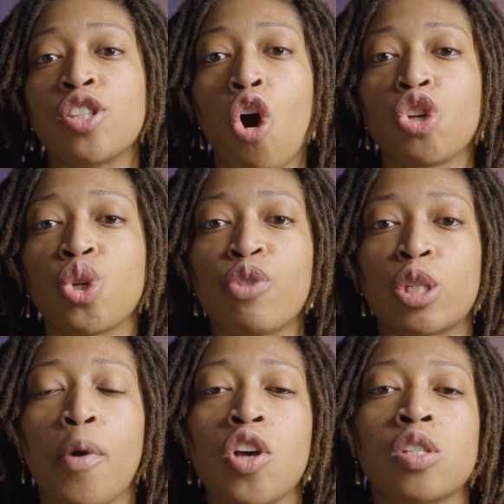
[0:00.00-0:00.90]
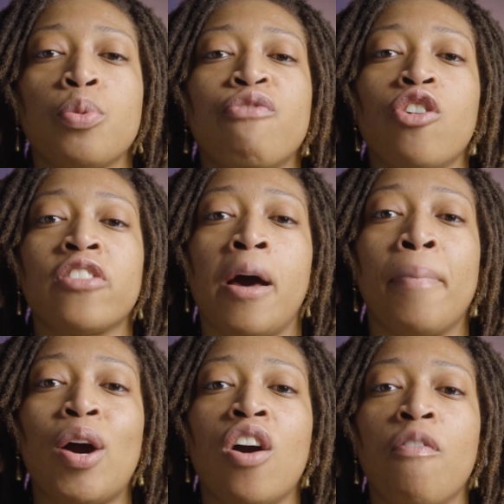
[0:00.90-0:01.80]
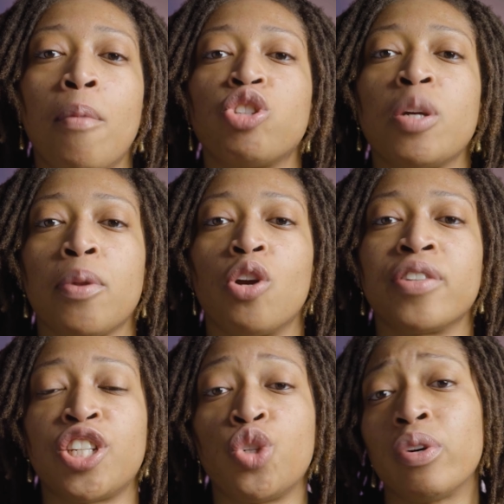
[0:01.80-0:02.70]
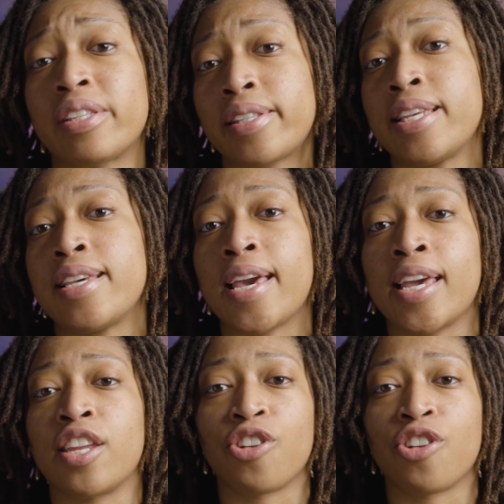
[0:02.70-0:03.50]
also responsible for the amount of motion blur that you will see in your